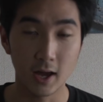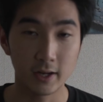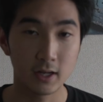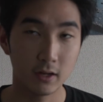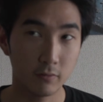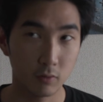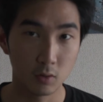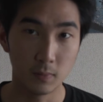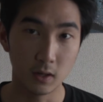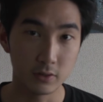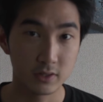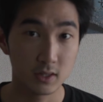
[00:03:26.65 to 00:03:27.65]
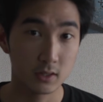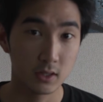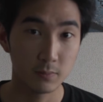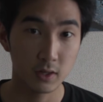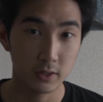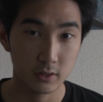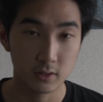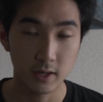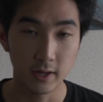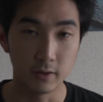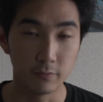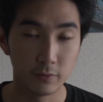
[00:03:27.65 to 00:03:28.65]
I got it for about 60 bucks
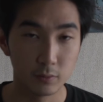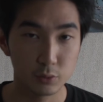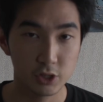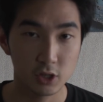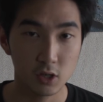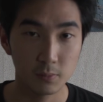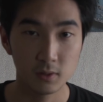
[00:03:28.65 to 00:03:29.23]
at a film shop,